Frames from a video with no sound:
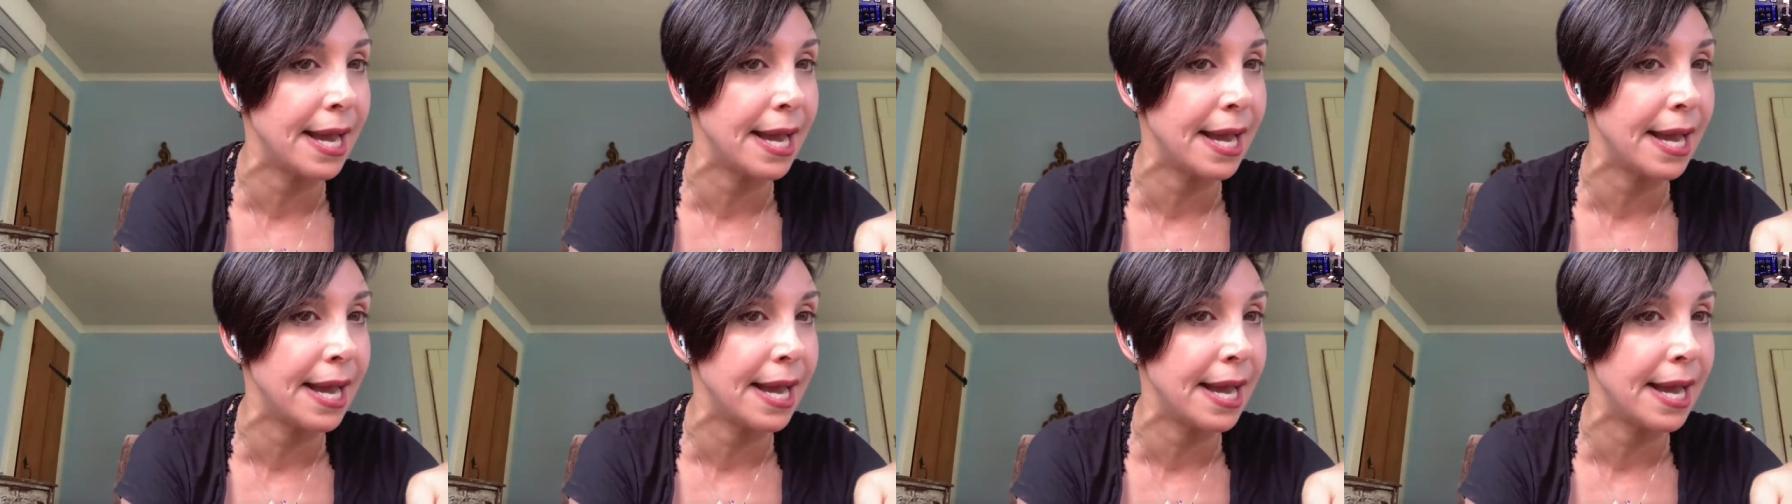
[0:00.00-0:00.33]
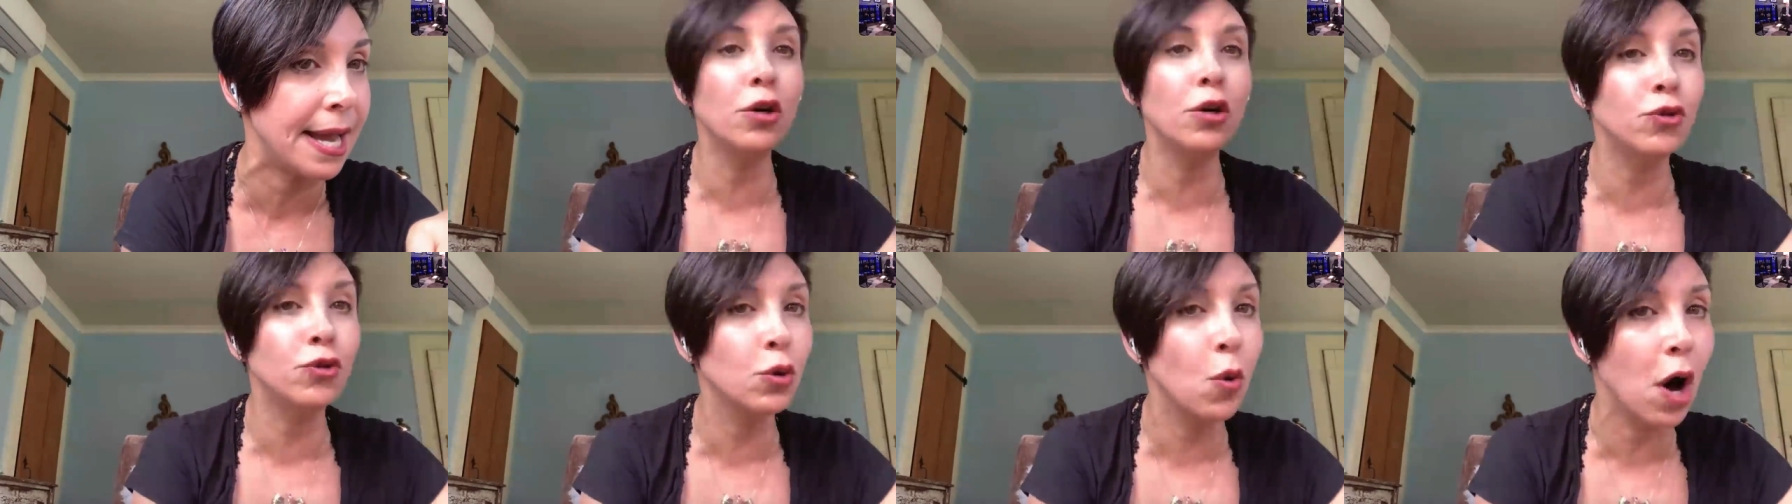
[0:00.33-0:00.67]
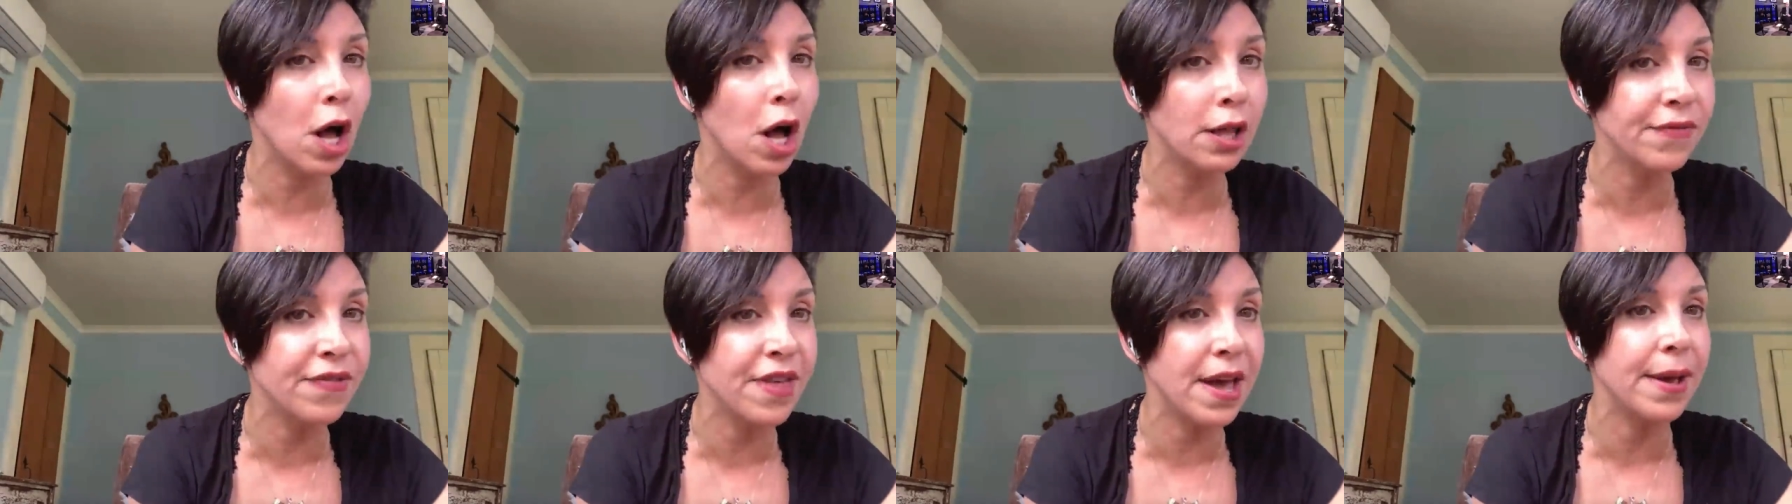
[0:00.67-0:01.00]
You don't do
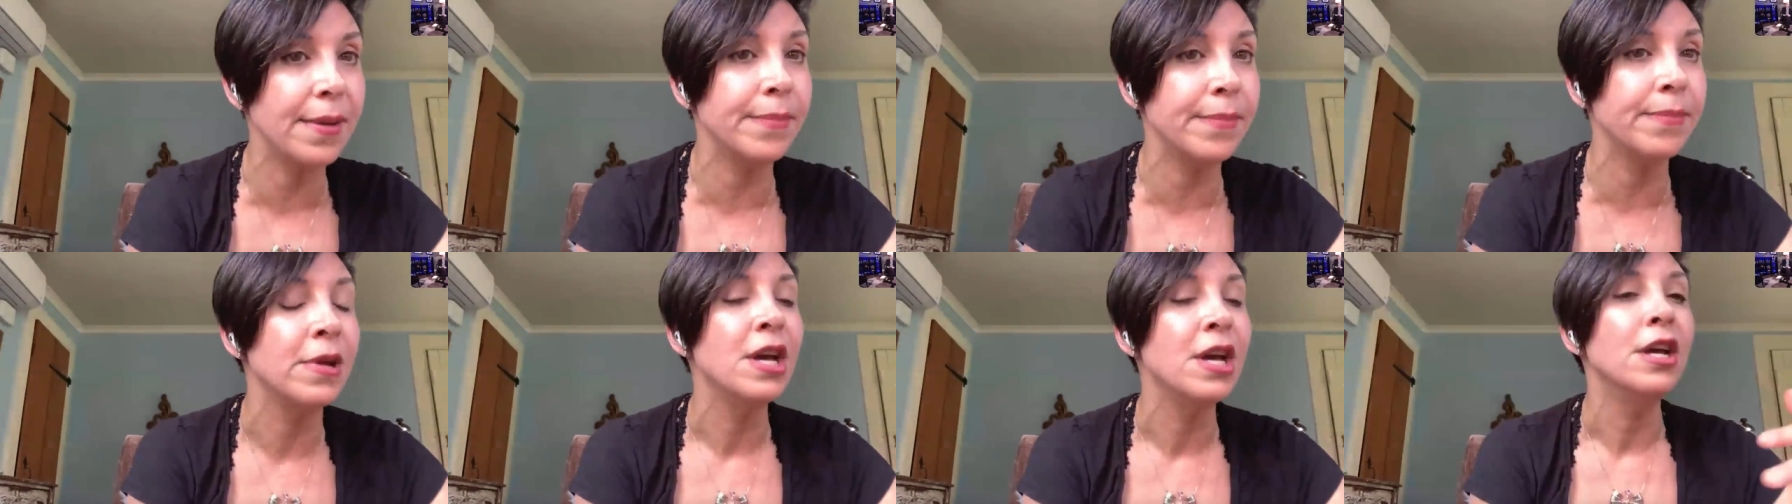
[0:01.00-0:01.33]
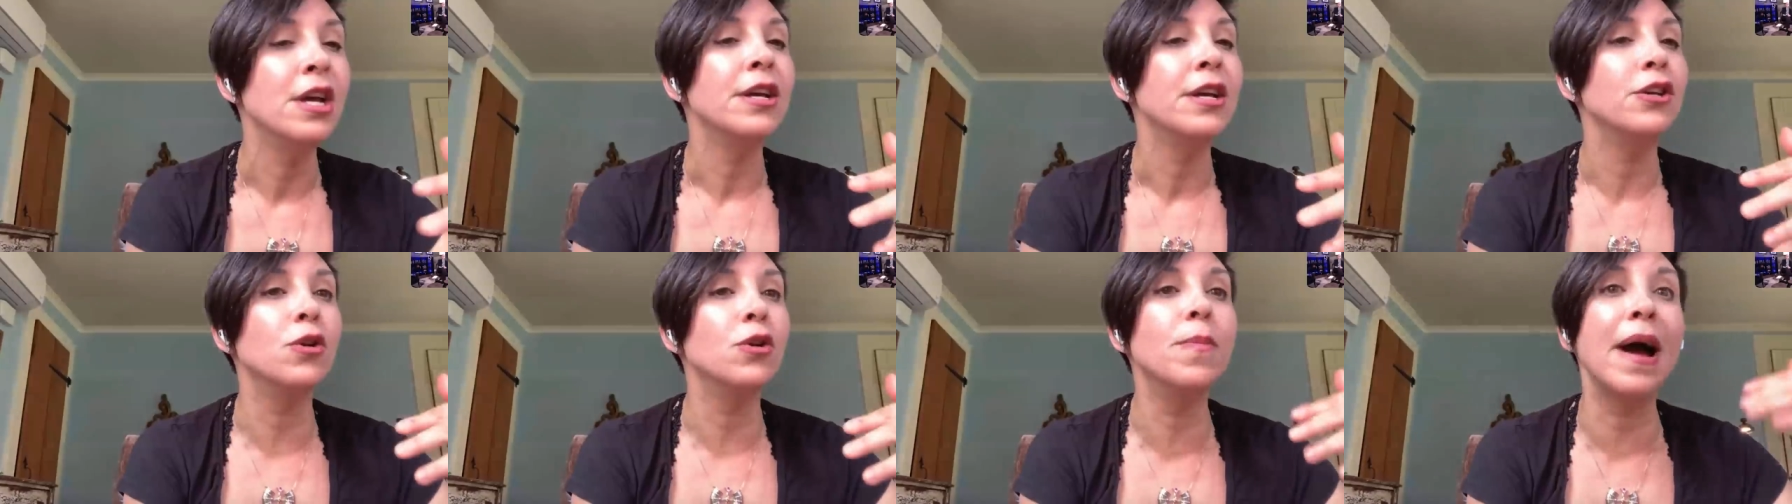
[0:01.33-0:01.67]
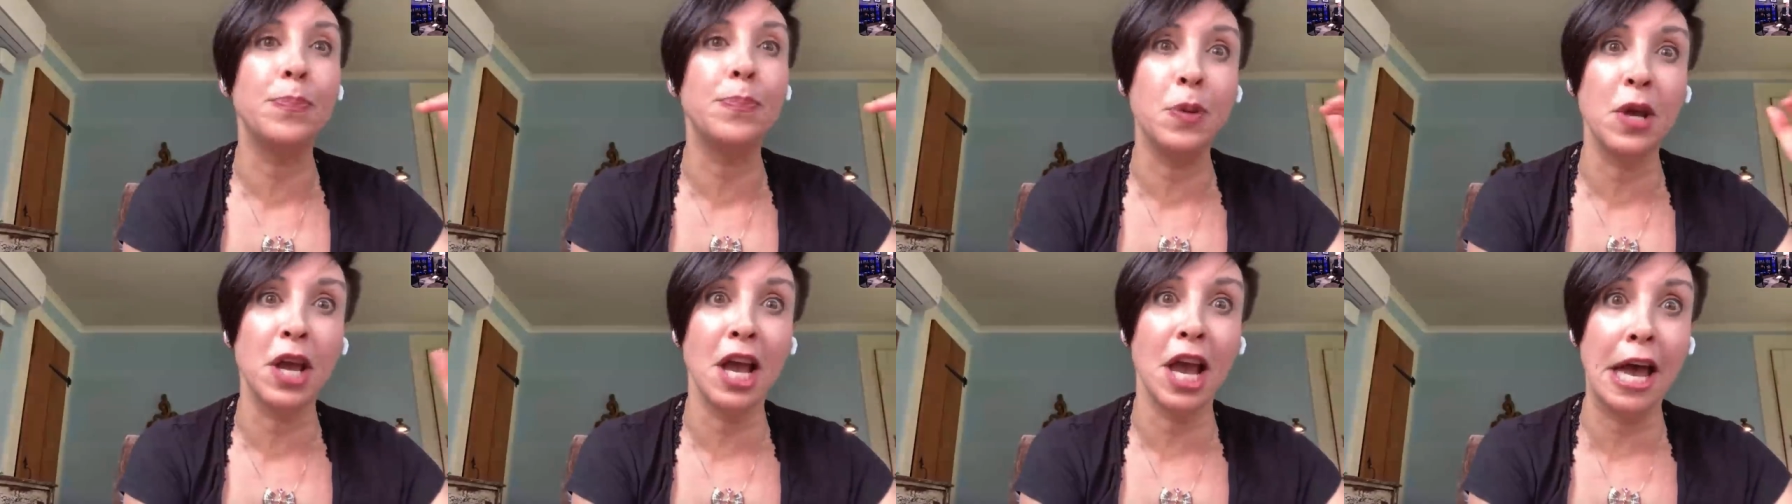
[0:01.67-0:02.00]
all of them. You
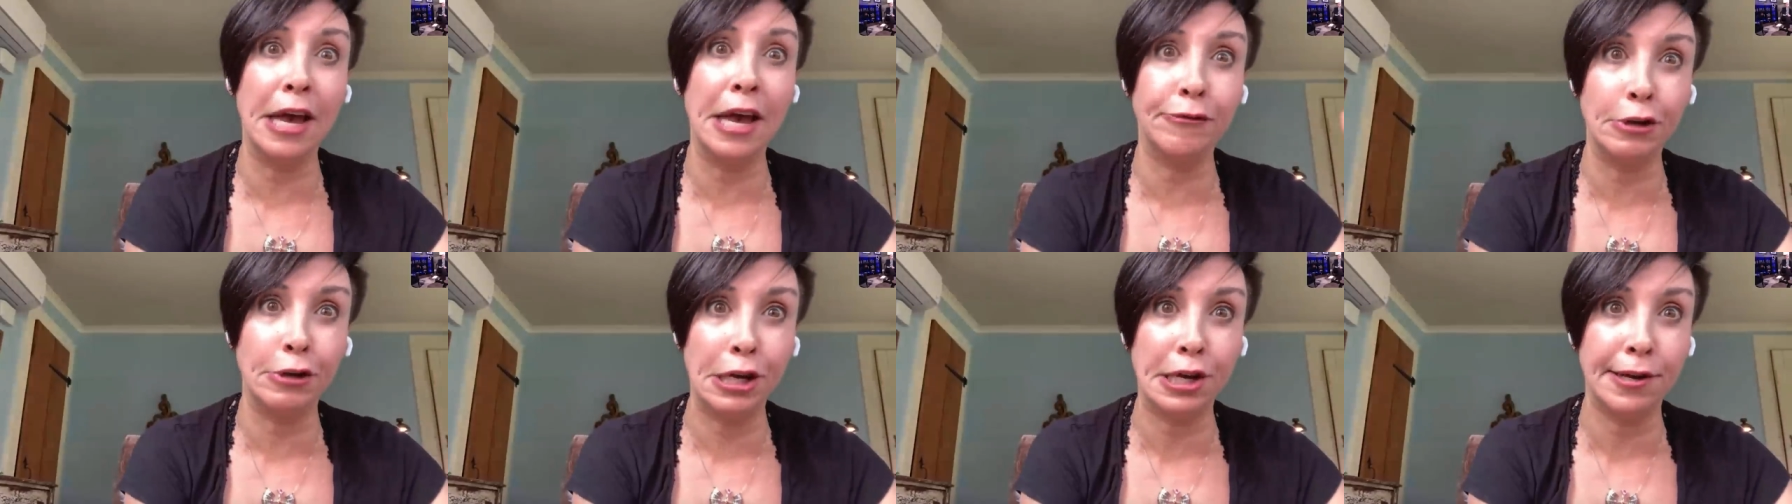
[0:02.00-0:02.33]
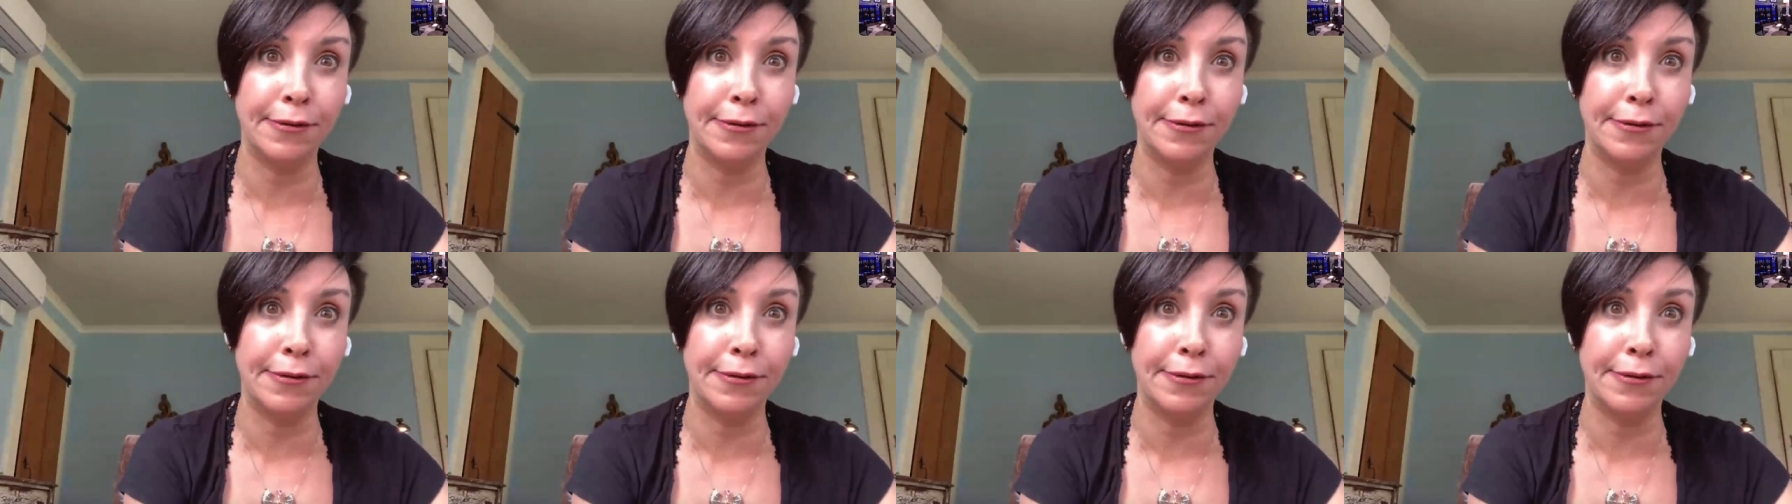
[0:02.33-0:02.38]
might be heavy